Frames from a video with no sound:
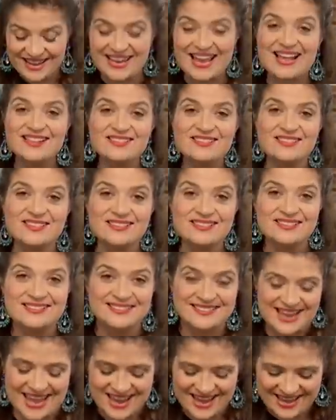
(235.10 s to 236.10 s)
against the
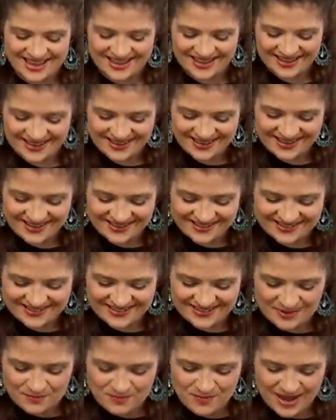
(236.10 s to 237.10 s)
steak
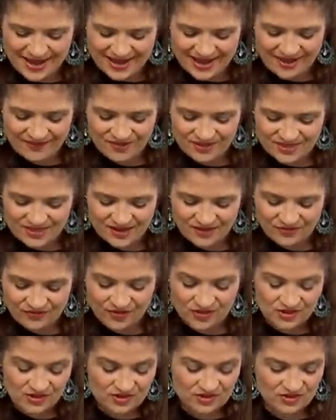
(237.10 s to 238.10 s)
to make everything
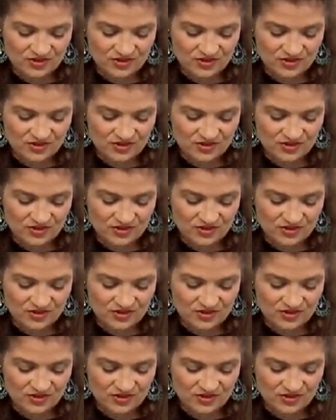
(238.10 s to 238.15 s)
for the